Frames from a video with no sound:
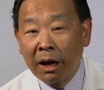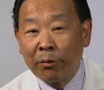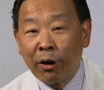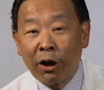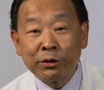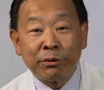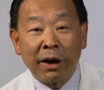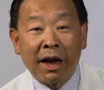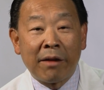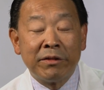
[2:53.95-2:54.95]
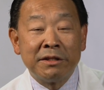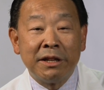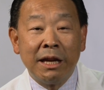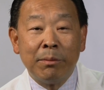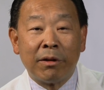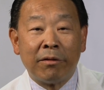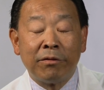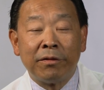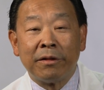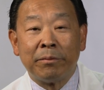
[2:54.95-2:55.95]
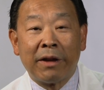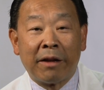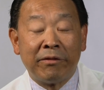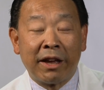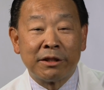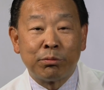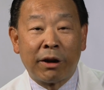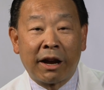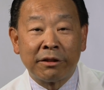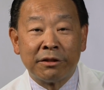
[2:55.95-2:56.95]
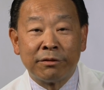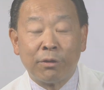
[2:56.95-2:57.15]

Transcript: And we also have a team of advanced practice